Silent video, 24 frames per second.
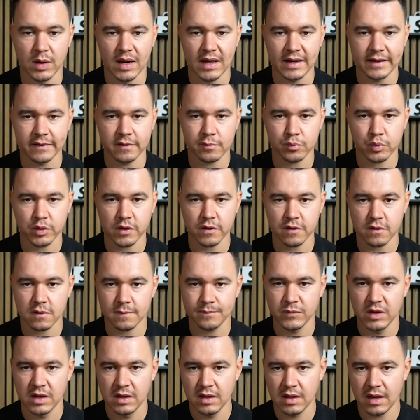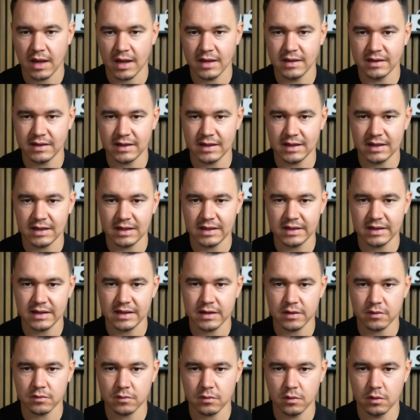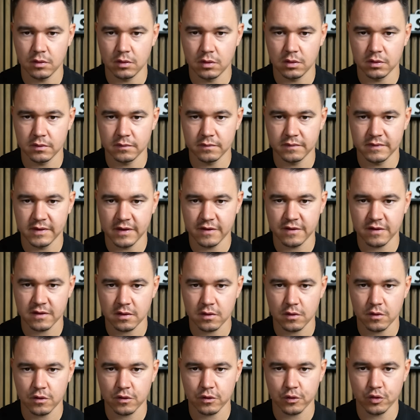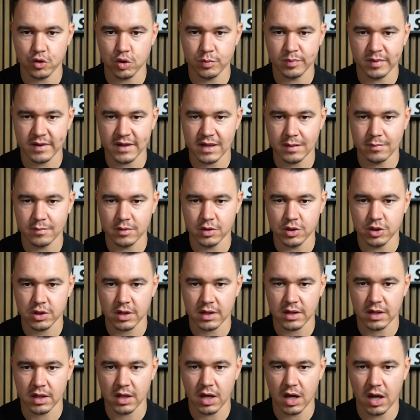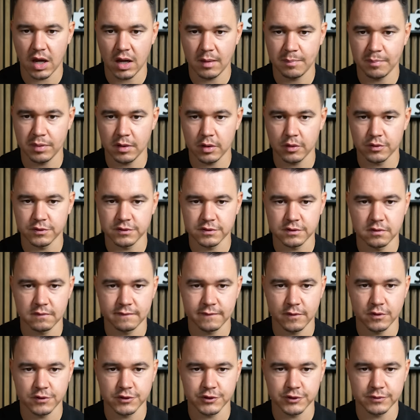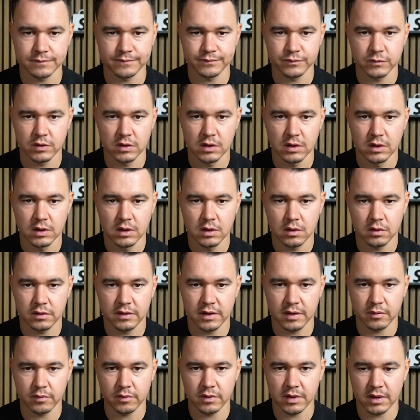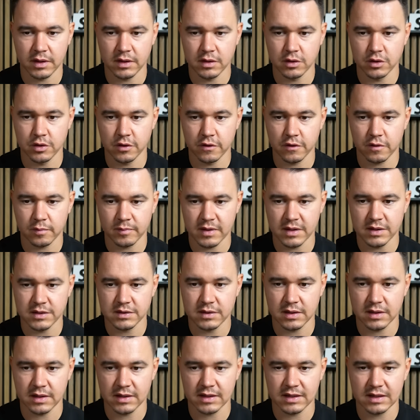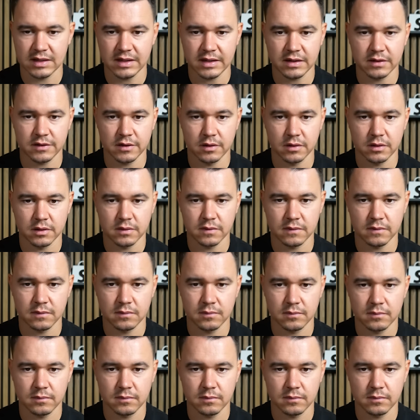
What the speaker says: AliExpress and you can click here on this search by image and I upload the photo that I just made and I clicked on it.